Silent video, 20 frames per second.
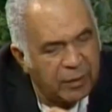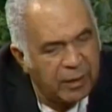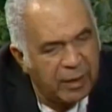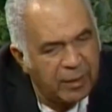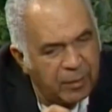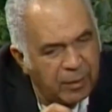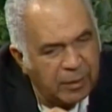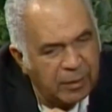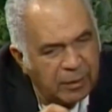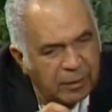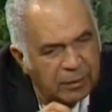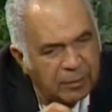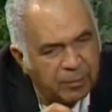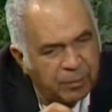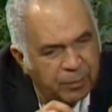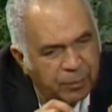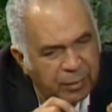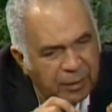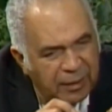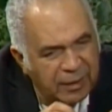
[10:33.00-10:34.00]

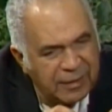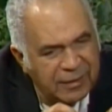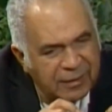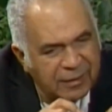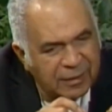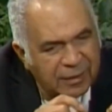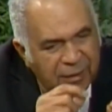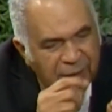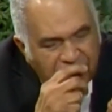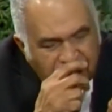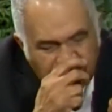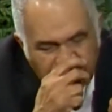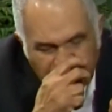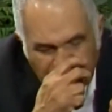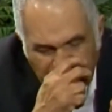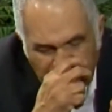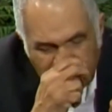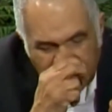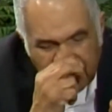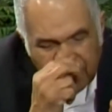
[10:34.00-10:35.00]
neighborhood policing, though,
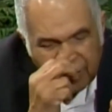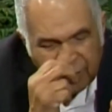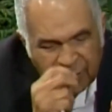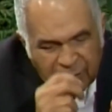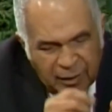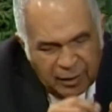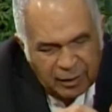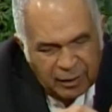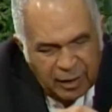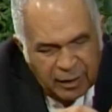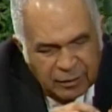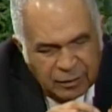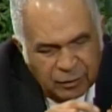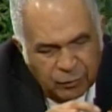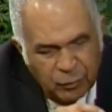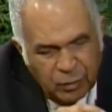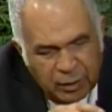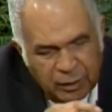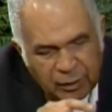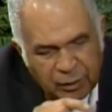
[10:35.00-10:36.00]
and that's
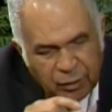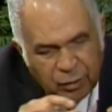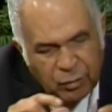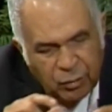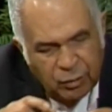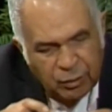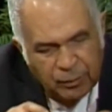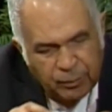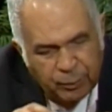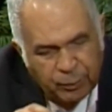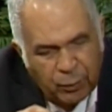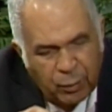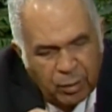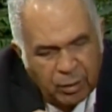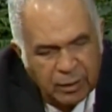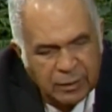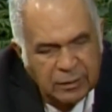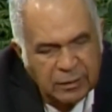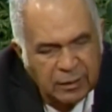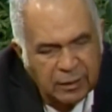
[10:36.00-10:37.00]
one of the core
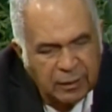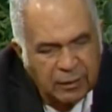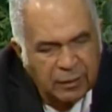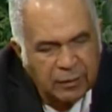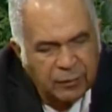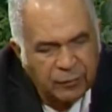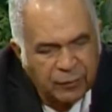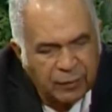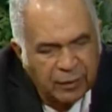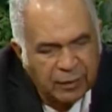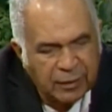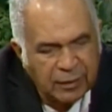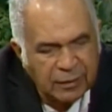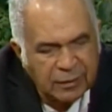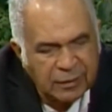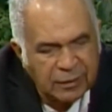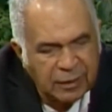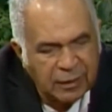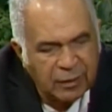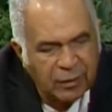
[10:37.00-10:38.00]
parts of the
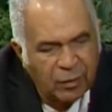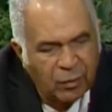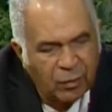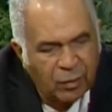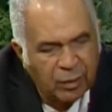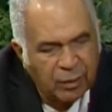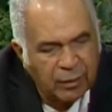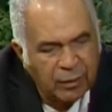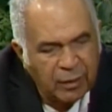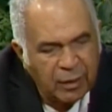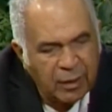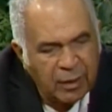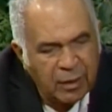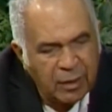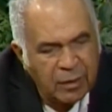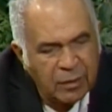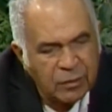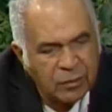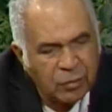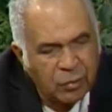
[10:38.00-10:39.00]
consent order,
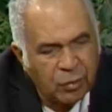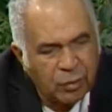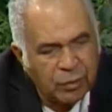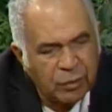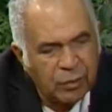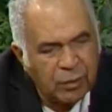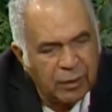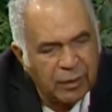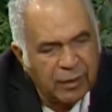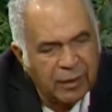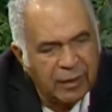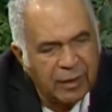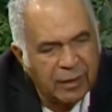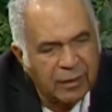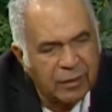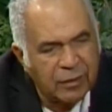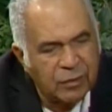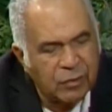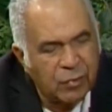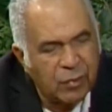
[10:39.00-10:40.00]
so are you looking
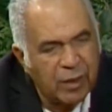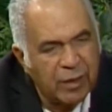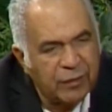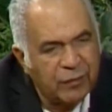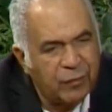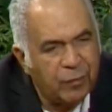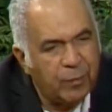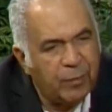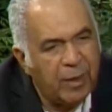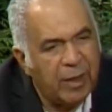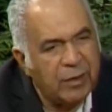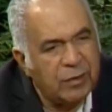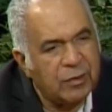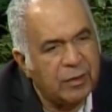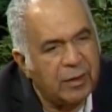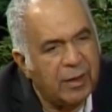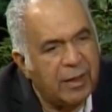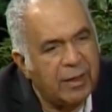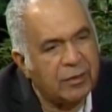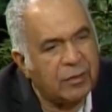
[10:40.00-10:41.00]
at the
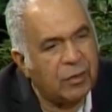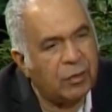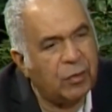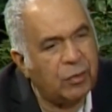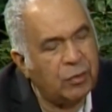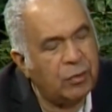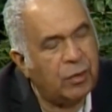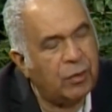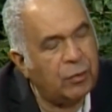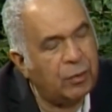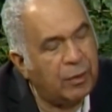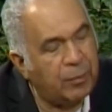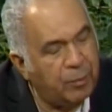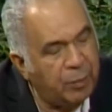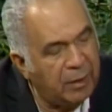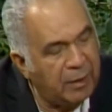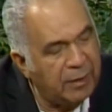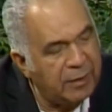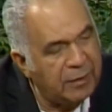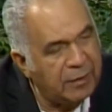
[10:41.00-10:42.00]
transformation as to who do the
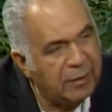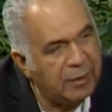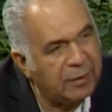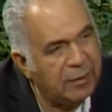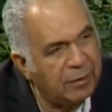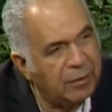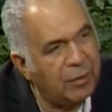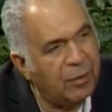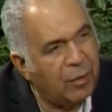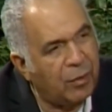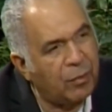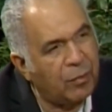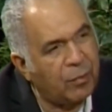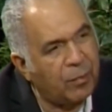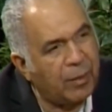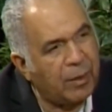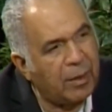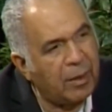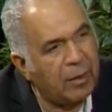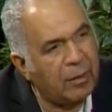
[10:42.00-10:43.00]
policing? You know,
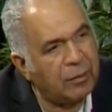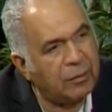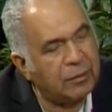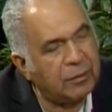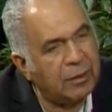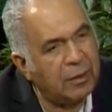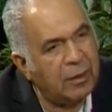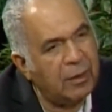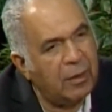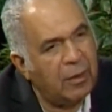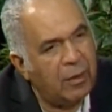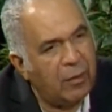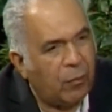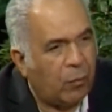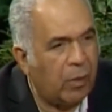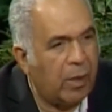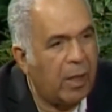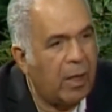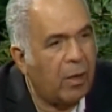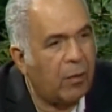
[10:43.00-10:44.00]
because
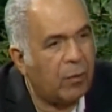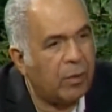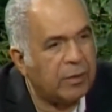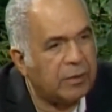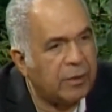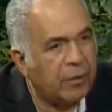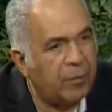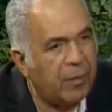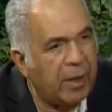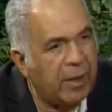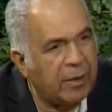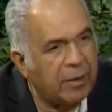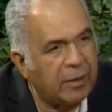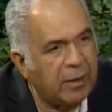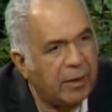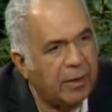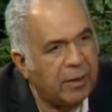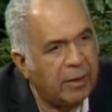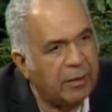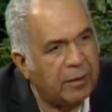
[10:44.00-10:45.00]
we always have
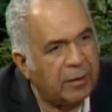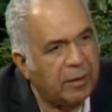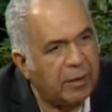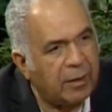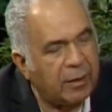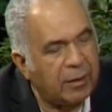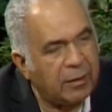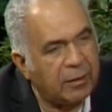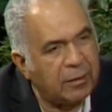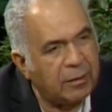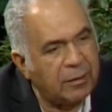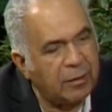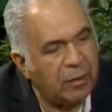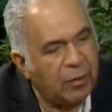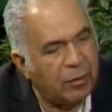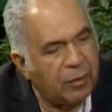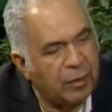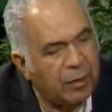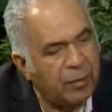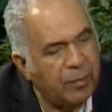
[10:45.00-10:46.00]
maintained that, you
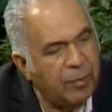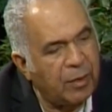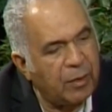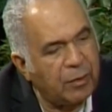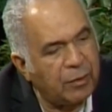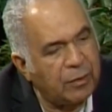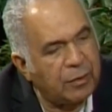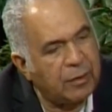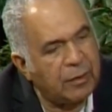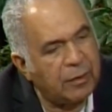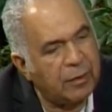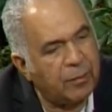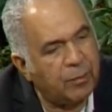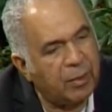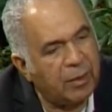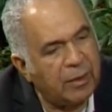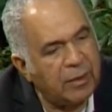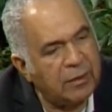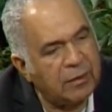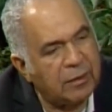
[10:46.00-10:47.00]
know, the
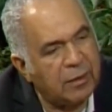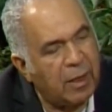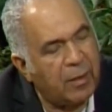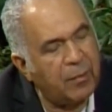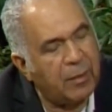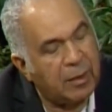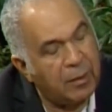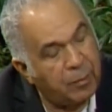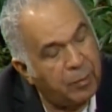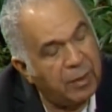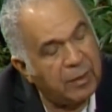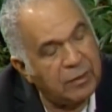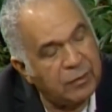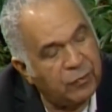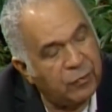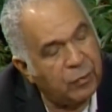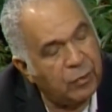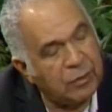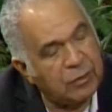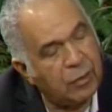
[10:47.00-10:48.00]
the police
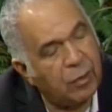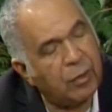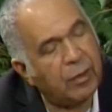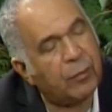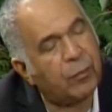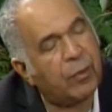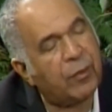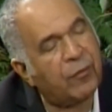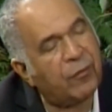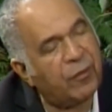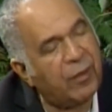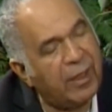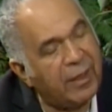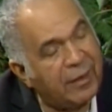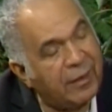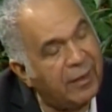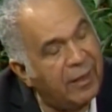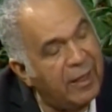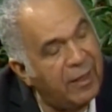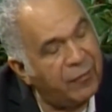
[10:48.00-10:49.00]
force ought to
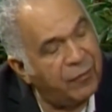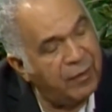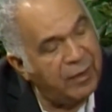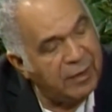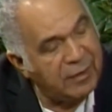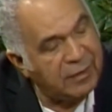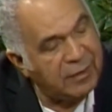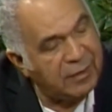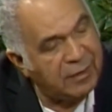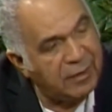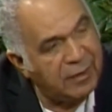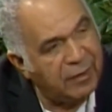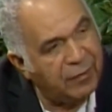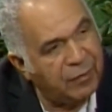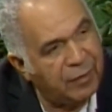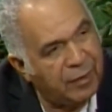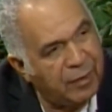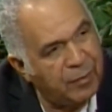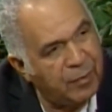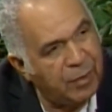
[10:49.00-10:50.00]
reflect the ethnicity of
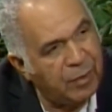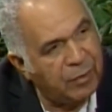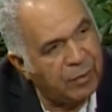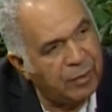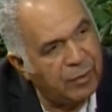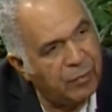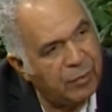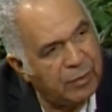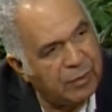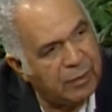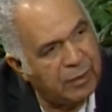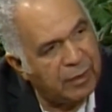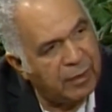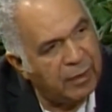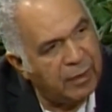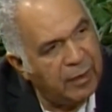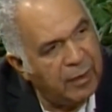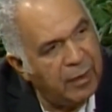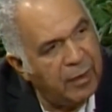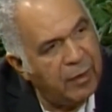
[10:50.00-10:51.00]
the community in which they
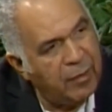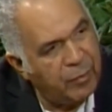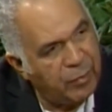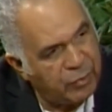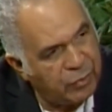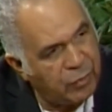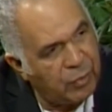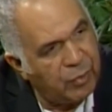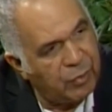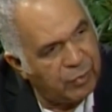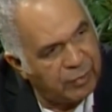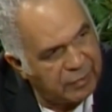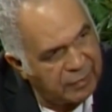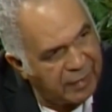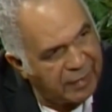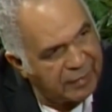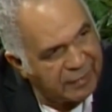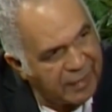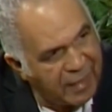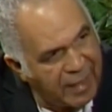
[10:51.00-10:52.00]
patrol. Is
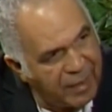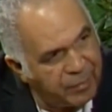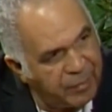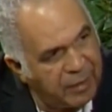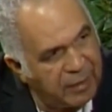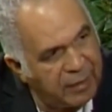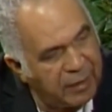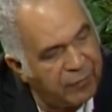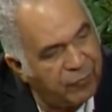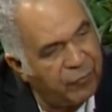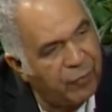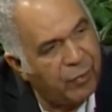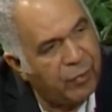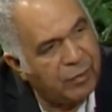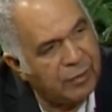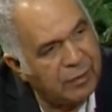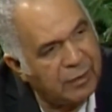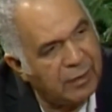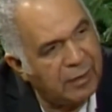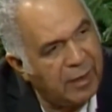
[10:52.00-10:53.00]
that's happening in
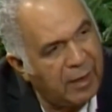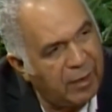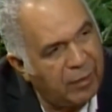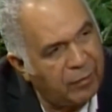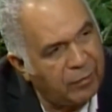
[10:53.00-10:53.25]
Ferguson now?